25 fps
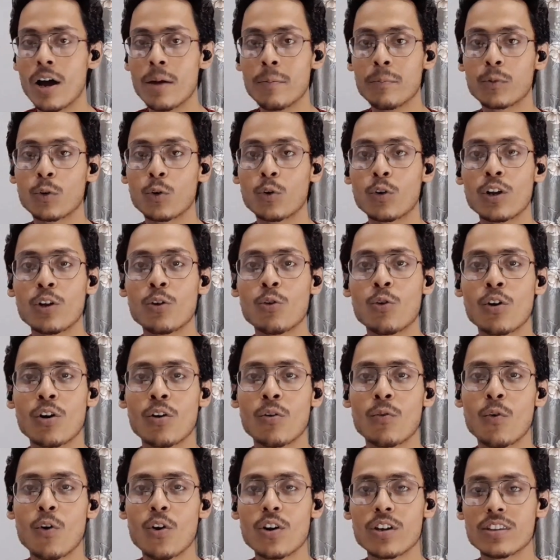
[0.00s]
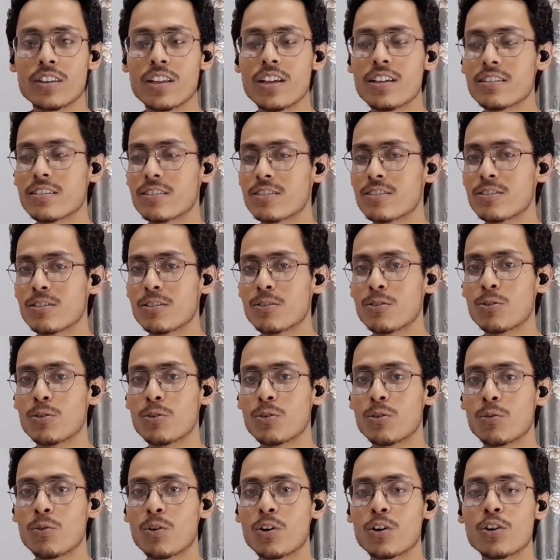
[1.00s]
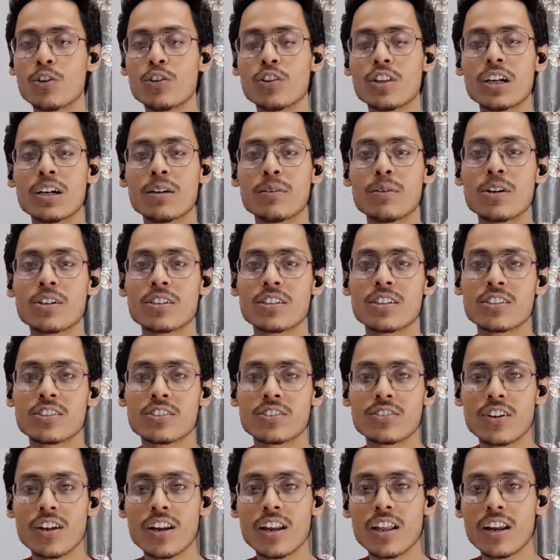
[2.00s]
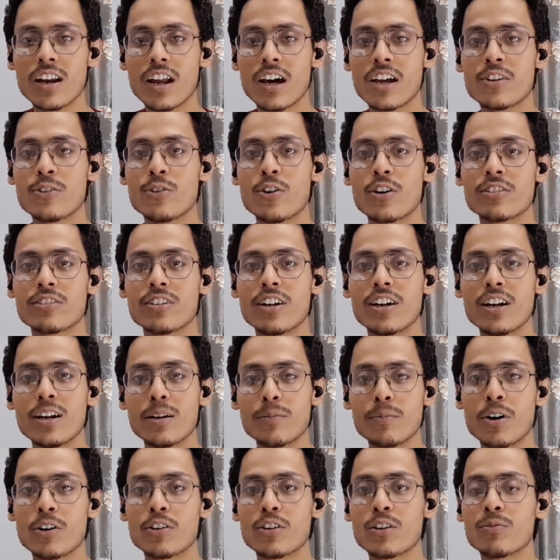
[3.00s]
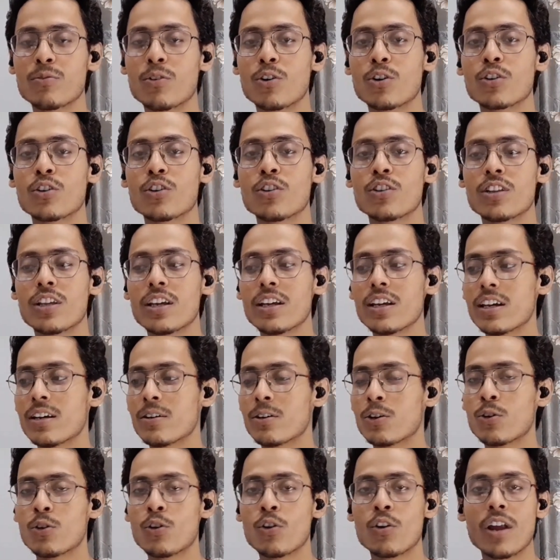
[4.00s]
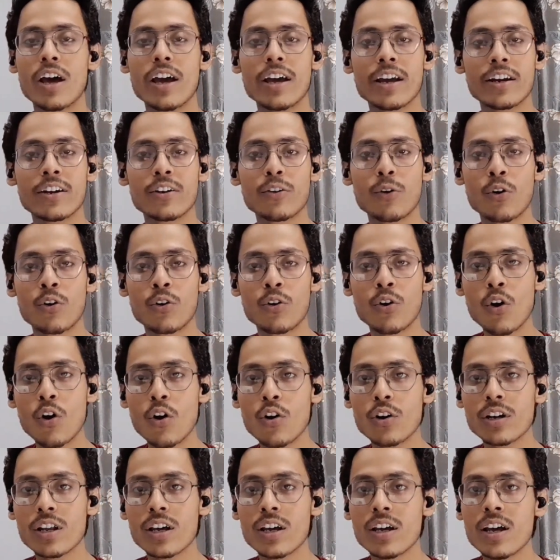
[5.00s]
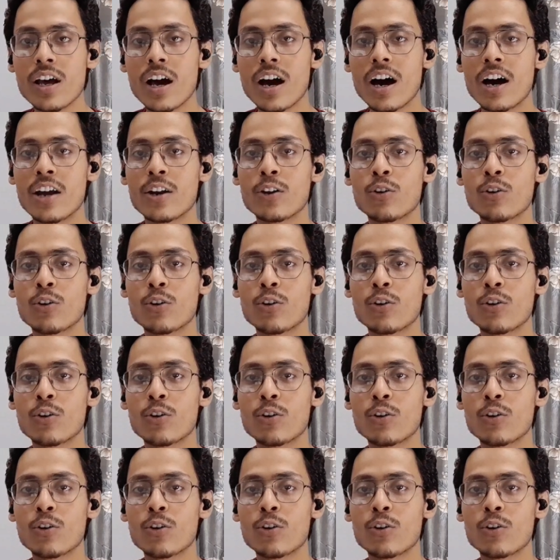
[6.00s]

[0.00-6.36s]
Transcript: so i'm totally gonna watch this so what do you think about this trailer are you excited about this what do you think do you like it or not